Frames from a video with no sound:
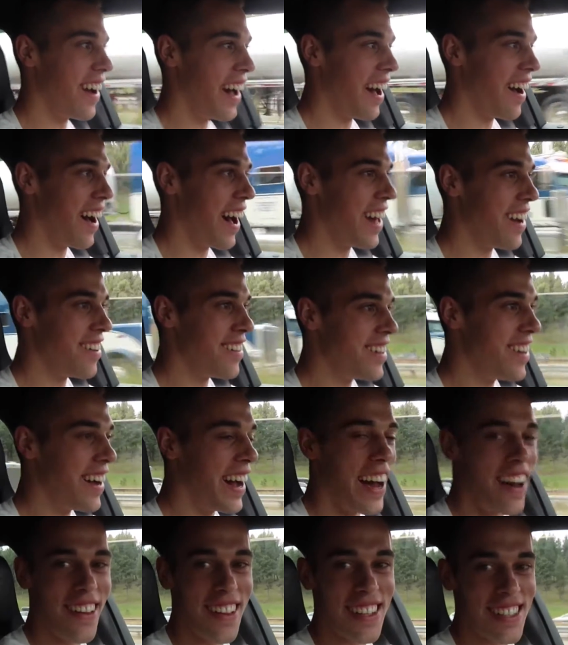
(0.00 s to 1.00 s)
I don't know
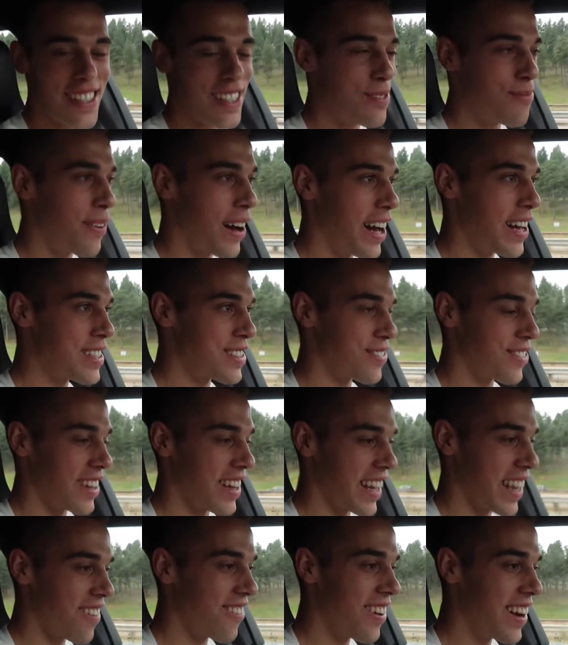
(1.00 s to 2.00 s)
how this is possible.
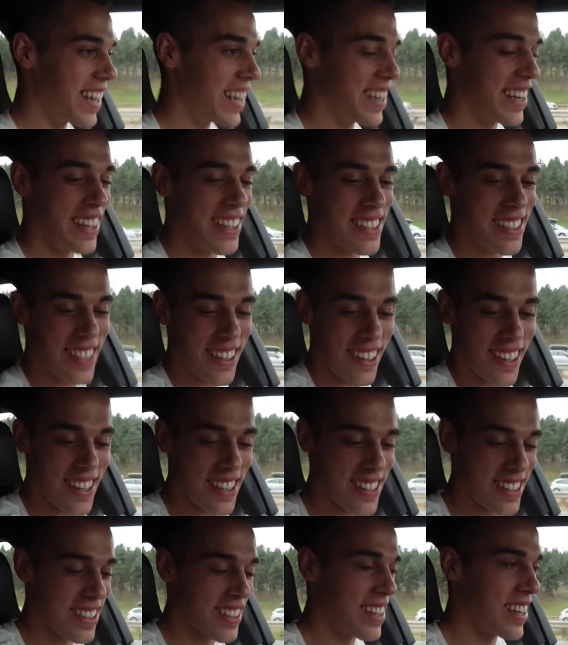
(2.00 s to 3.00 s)
Like, what? This
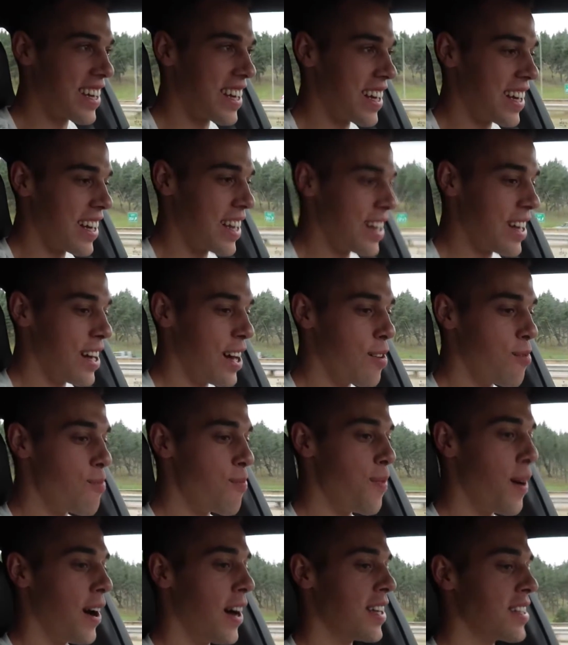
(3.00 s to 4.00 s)
car is a
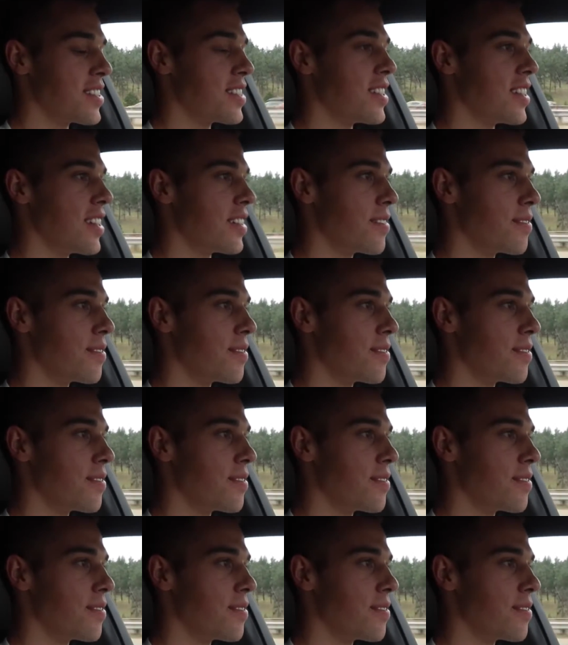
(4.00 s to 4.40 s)
monster.